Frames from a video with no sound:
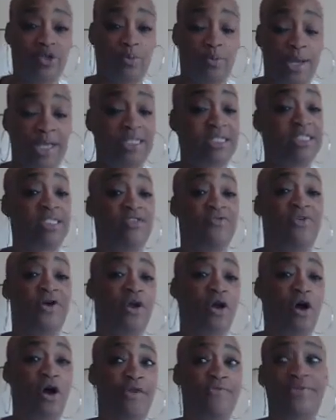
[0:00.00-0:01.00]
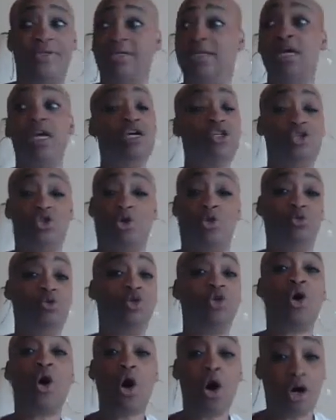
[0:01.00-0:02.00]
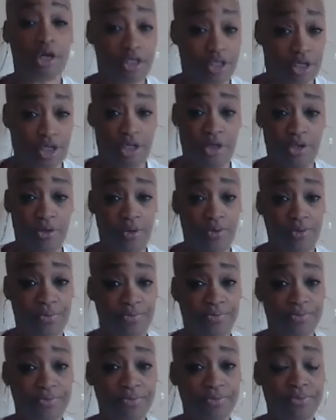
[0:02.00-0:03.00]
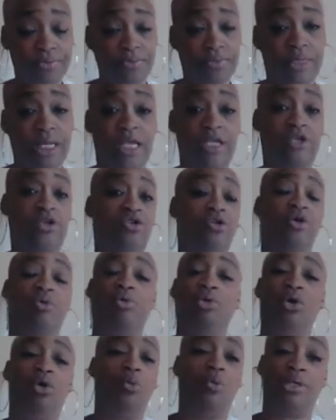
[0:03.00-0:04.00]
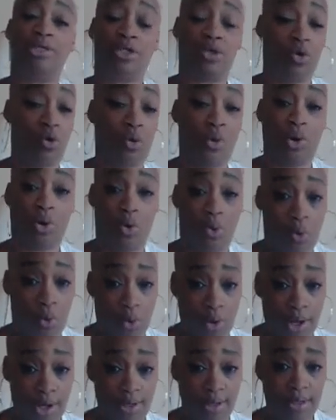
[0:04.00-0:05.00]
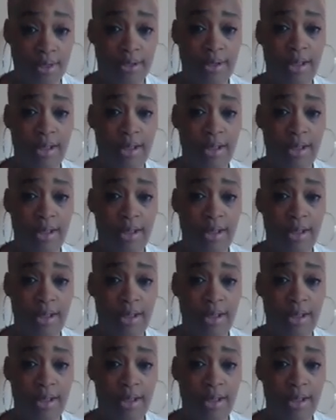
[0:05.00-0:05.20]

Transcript: patients very often don't talk to you and you don't know what's going on,